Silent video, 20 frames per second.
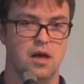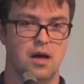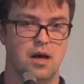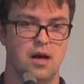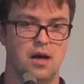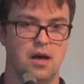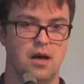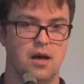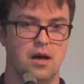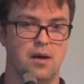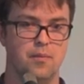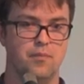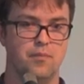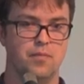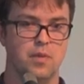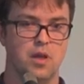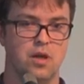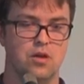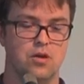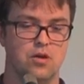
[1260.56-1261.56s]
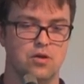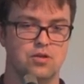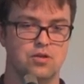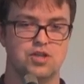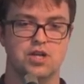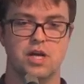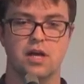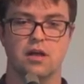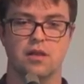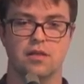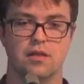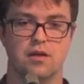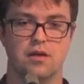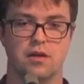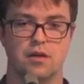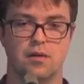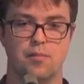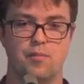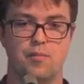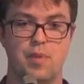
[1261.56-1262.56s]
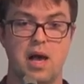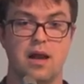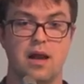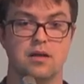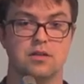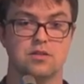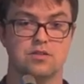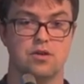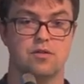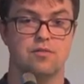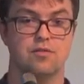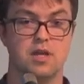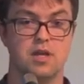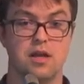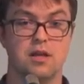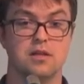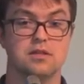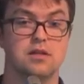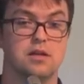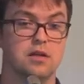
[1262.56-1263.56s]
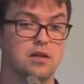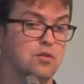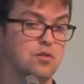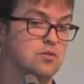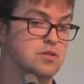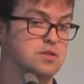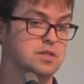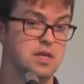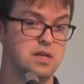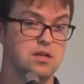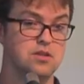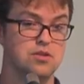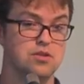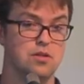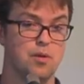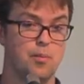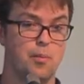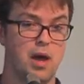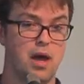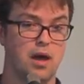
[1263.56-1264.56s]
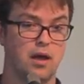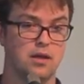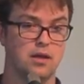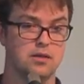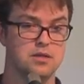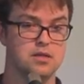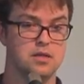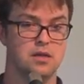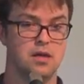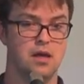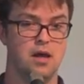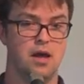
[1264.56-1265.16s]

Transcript: um, you know, check the balance of the entity who sent you the packet